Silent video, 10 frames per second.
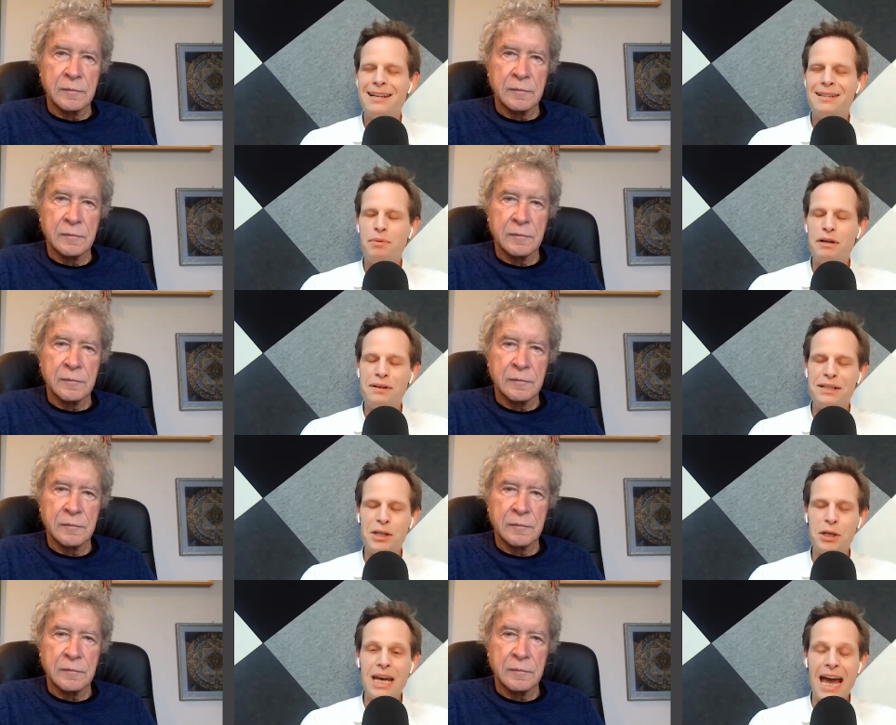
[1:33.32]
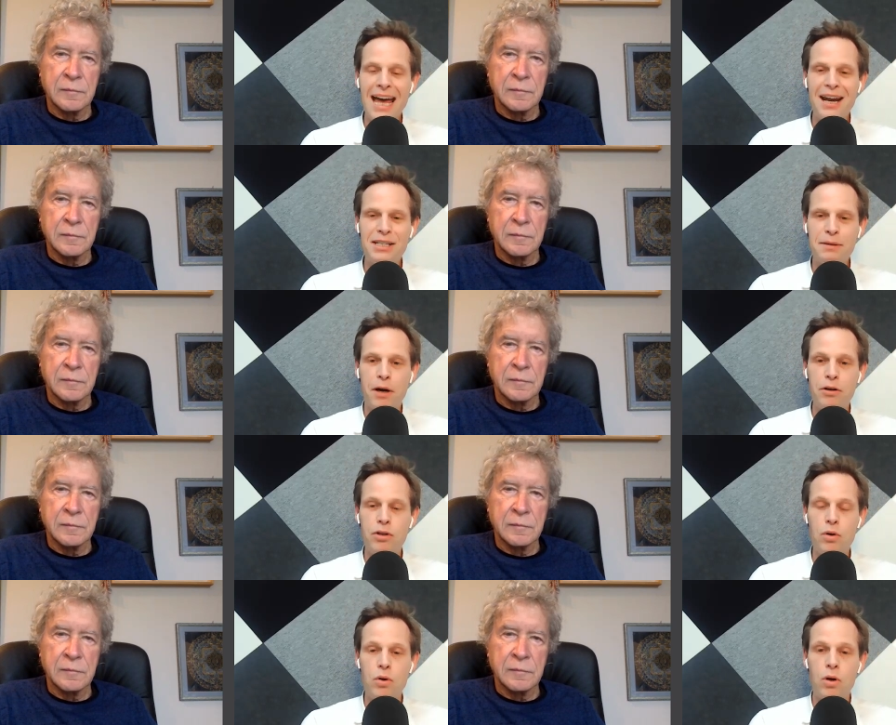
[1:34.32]
Speaker 1: as briefly as you can, I suppose,
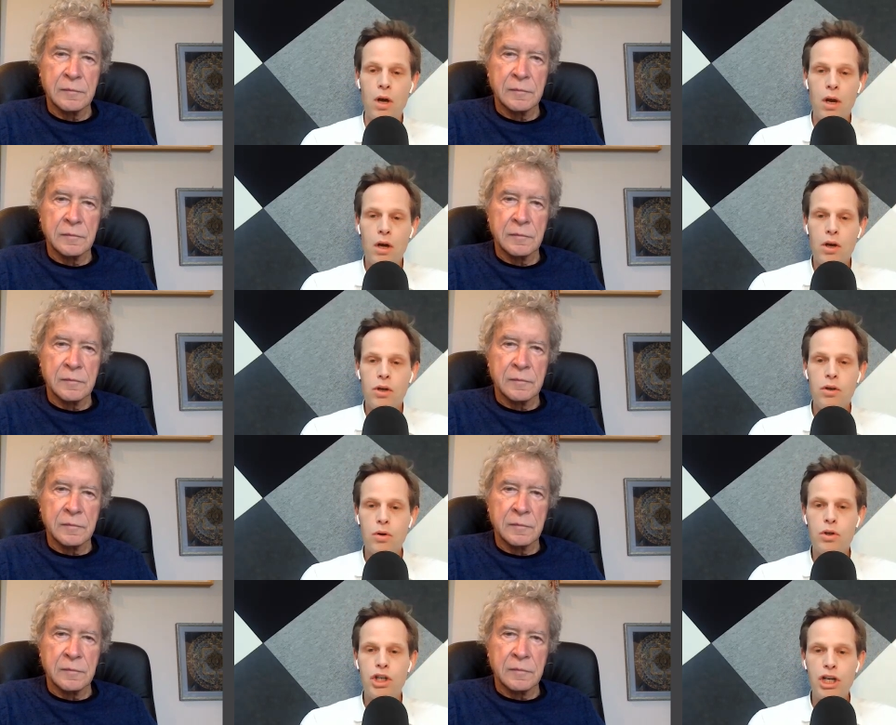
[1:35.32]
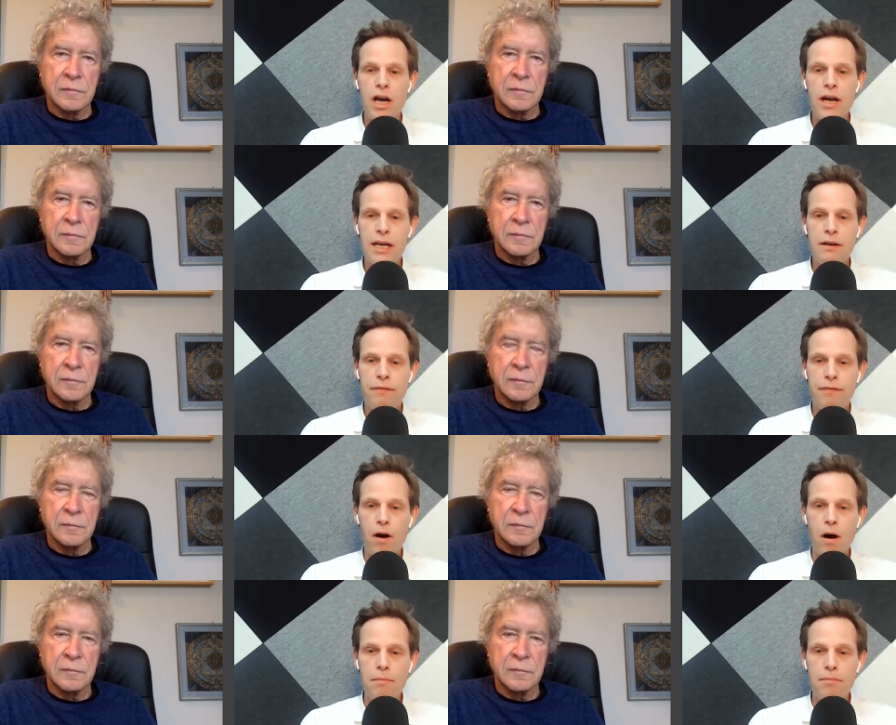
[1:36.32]
your, your journey
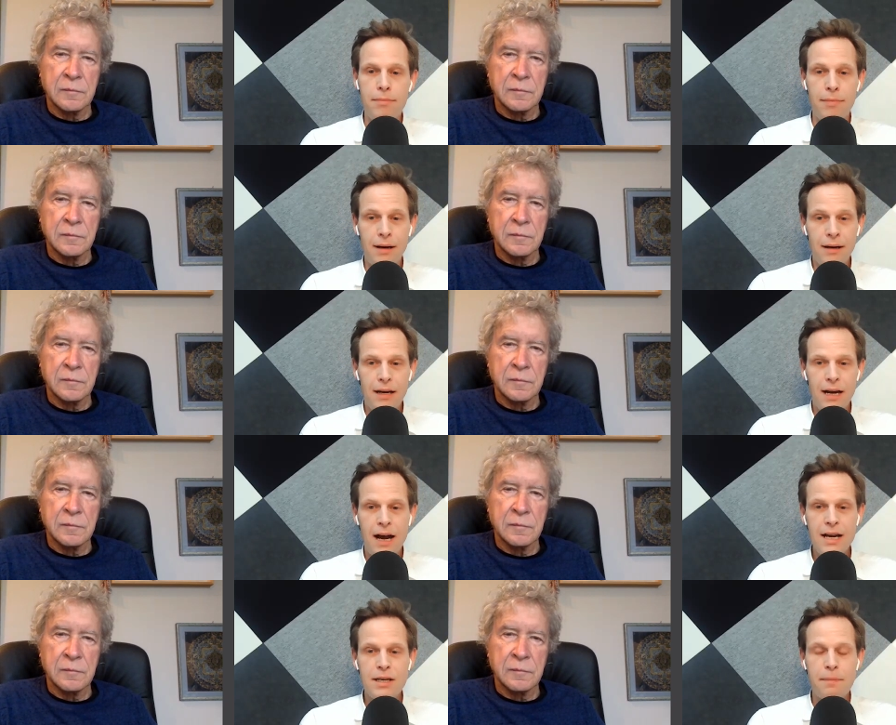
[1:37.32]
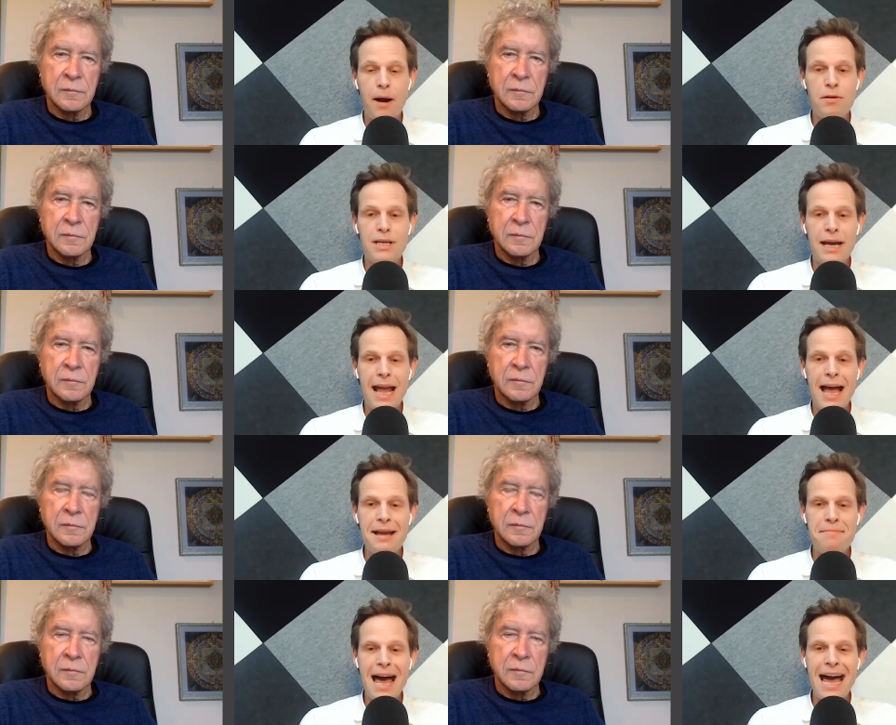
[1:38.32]
from, I suppose, a, a
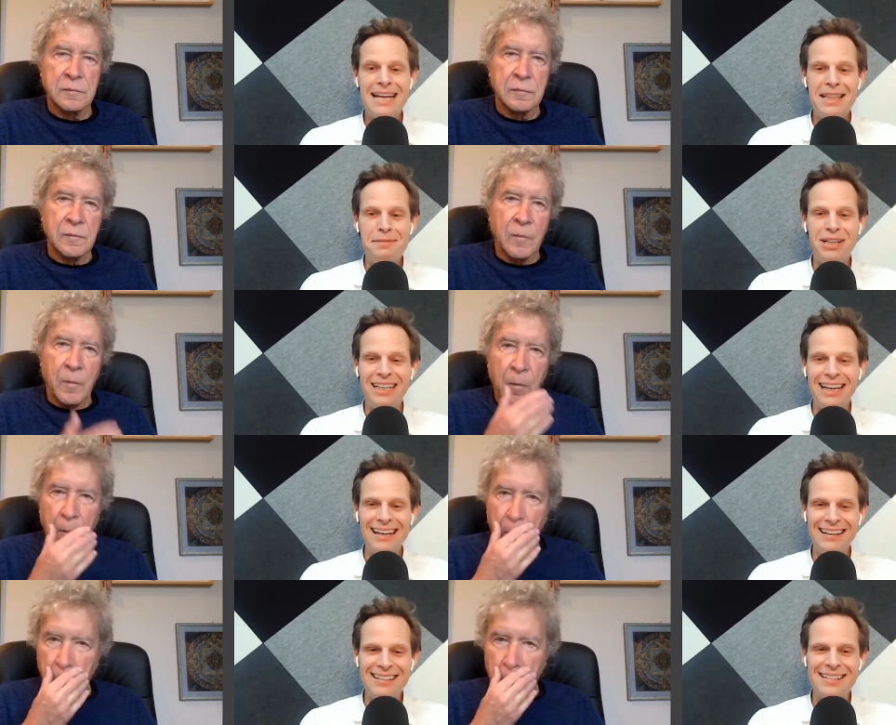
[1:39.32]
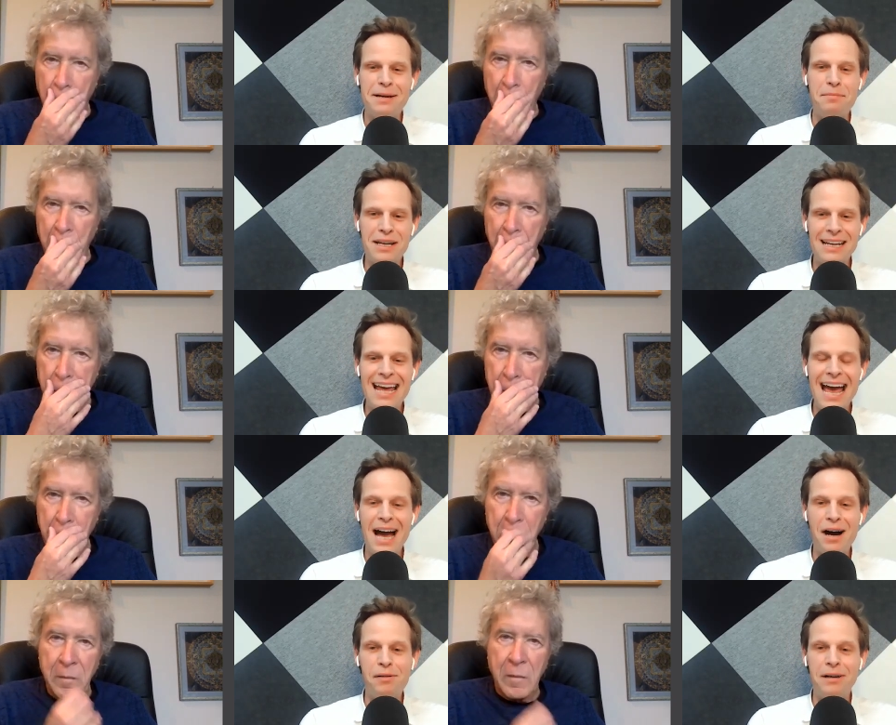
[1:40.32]
man in the machine to somebody
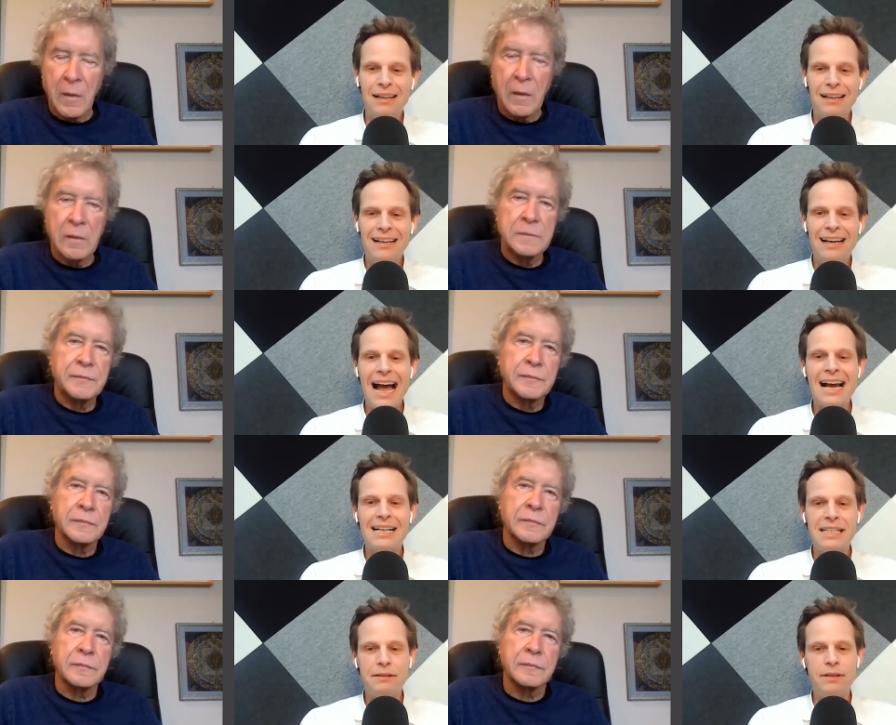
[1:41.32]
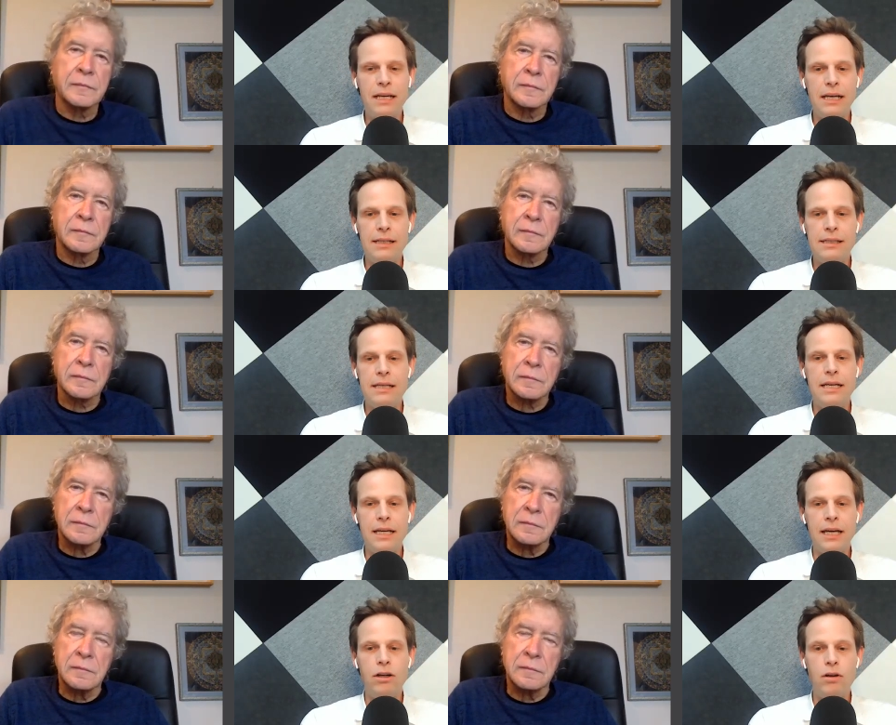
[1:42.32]
now actively
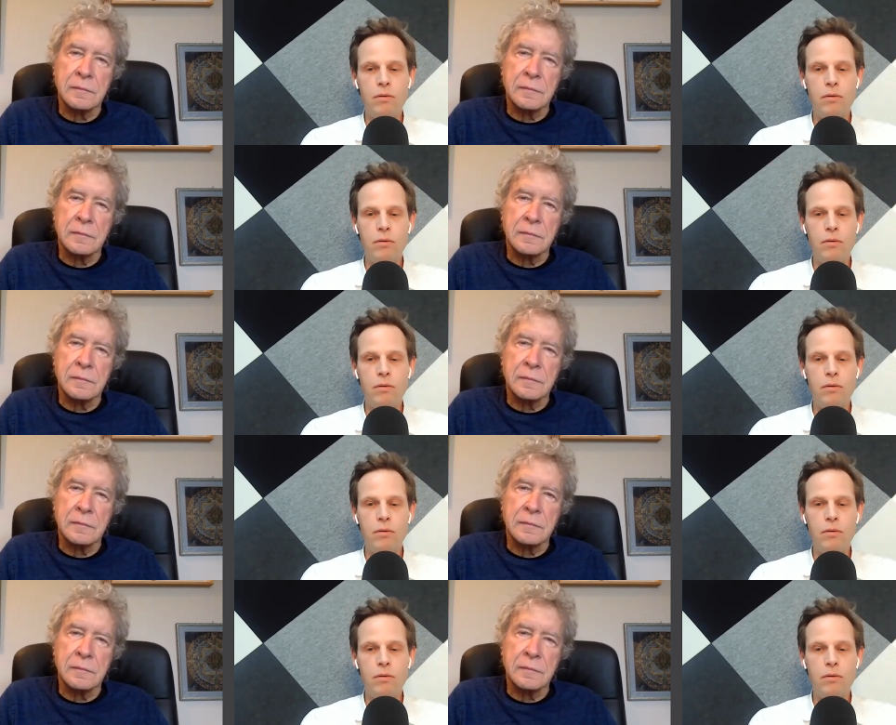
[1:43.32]
seeking new